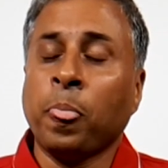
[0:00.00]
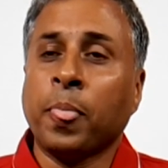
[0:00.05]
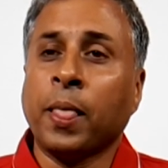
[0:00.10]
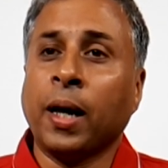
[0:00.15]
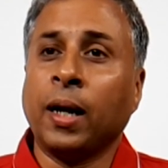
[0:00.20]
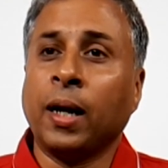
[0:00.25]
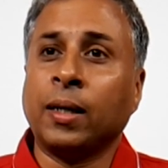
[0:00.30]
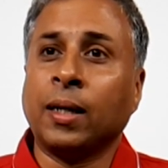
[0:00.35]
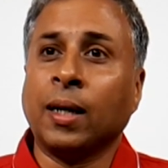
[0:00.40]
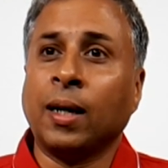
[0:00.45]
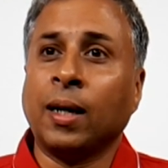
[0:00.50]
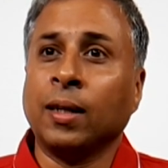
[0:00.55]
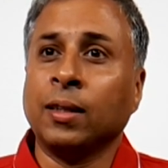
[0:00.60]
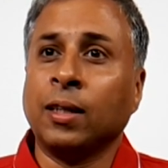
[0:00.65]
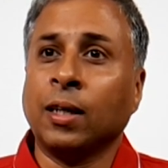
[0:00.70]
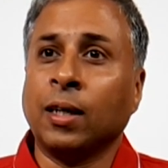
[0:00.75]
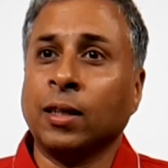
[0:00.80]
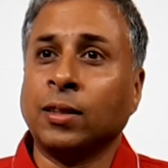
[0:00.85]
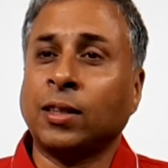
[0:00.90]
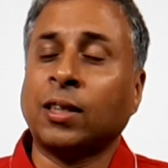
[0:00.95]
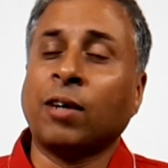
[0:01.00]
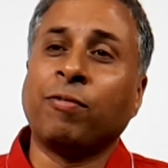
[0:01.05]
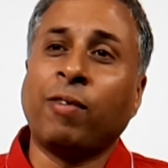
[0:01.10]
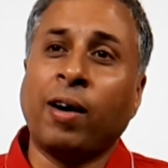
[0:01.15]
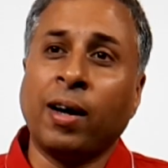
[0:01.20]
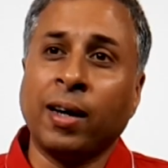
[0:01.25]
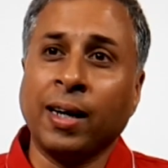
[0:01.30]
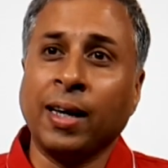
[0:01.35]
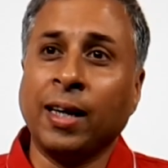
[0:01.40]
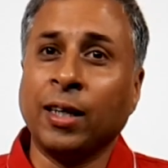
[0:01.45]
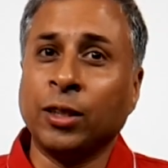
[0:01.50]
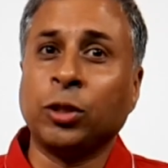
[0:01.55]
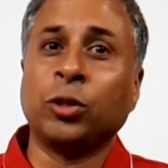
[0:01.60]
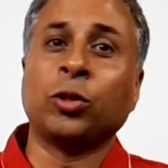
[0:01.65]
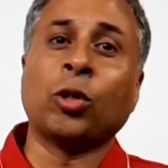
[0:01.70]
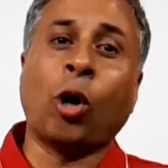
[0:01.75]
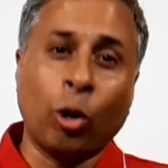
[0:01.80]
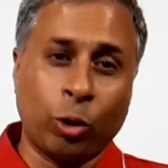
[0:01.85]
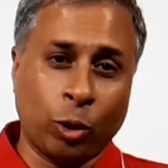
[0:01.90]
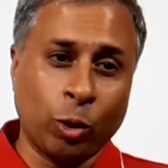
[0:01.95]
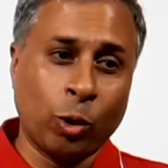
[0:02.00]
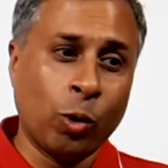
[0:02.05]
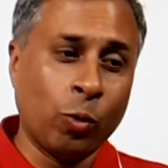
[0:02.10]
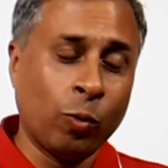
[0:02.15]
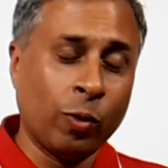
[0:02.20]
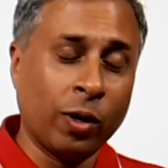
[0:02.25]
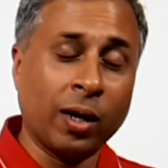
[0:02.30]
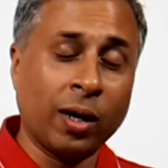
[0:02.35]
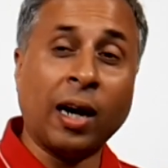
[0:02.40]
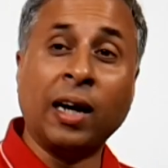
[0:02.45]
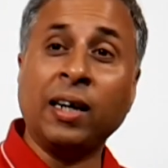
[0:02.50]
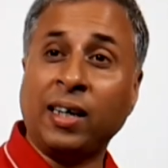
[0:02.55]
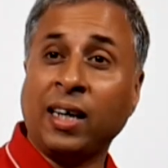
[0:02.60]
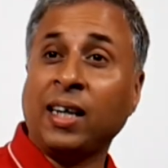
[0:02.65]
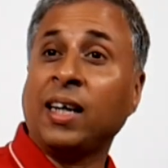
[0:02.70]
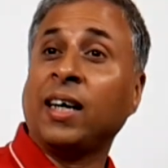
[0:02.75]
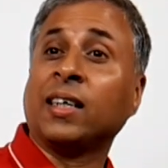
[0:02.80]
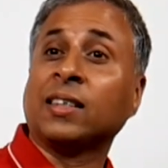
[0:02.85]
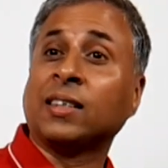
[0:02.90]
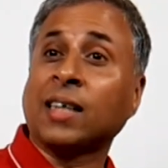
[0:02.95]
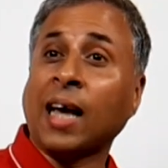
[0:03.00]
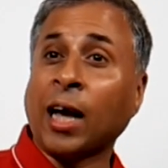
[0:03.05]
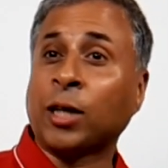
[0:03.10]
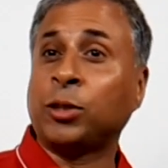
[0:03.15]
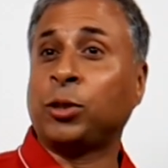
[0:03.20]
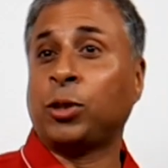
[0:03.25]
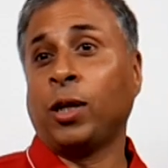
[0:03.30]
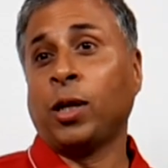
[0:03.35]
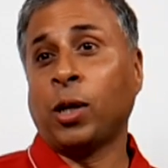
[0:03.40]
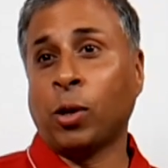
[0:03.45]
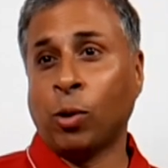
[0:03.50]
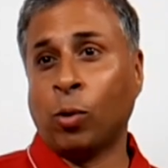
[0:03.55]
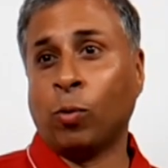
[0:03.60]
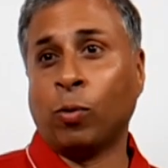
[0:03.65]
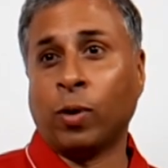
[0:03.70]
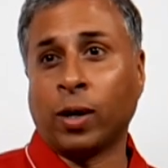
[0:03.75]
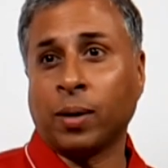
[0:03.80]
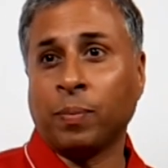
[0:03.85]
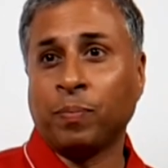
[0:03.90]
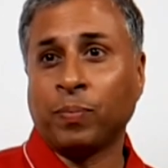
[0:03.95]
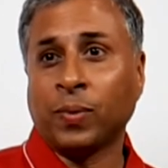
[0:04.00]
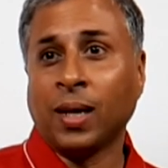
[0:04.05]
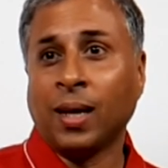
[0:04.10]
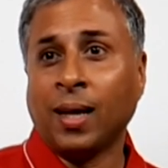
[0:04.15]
that the safari is not over until it is actually over.